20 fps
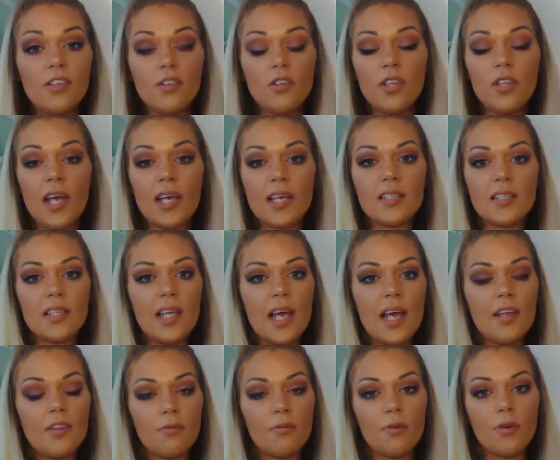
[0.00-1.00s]
do that. Isn't
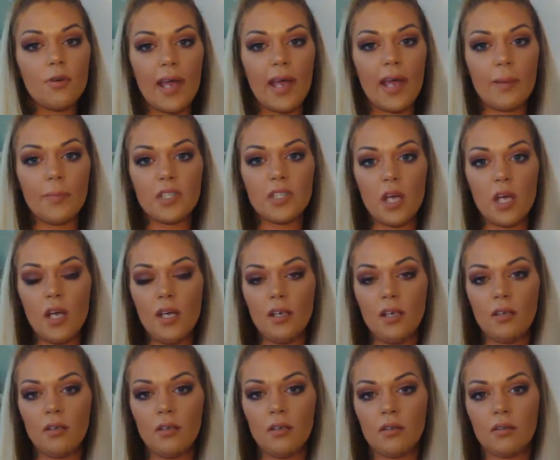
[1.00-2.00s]
that through
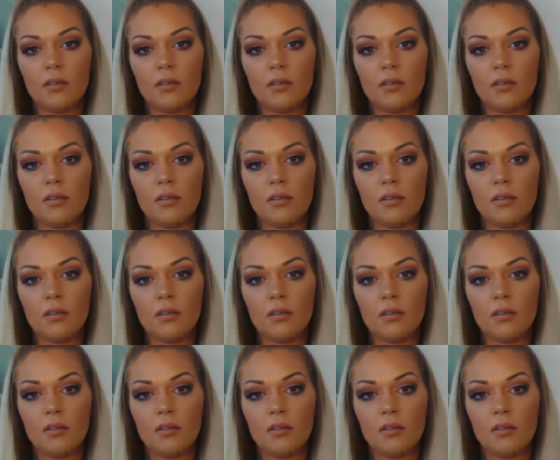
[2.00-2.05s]
Amazon?